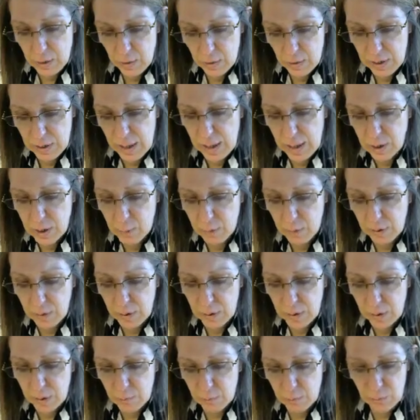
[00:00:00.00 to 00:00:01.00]
Her taxable
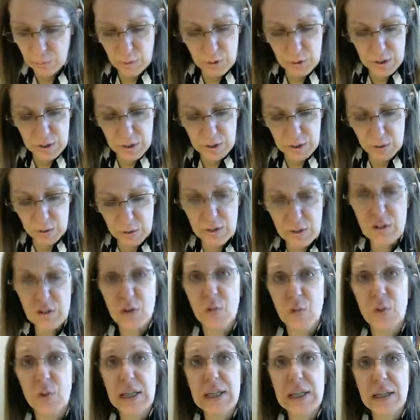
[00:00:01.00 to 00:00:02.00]
income for the year is
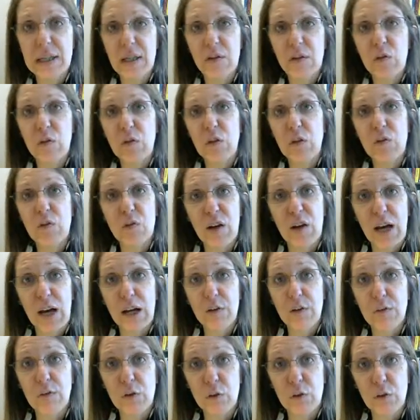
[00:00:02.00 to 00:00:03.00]

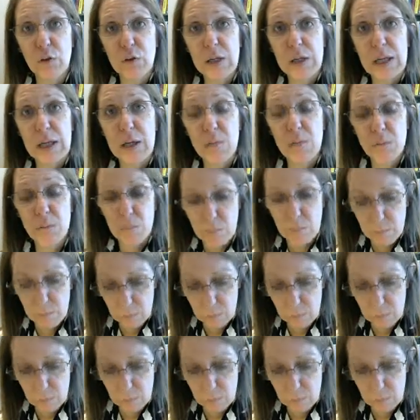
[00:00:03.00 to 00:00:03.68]
$27,530.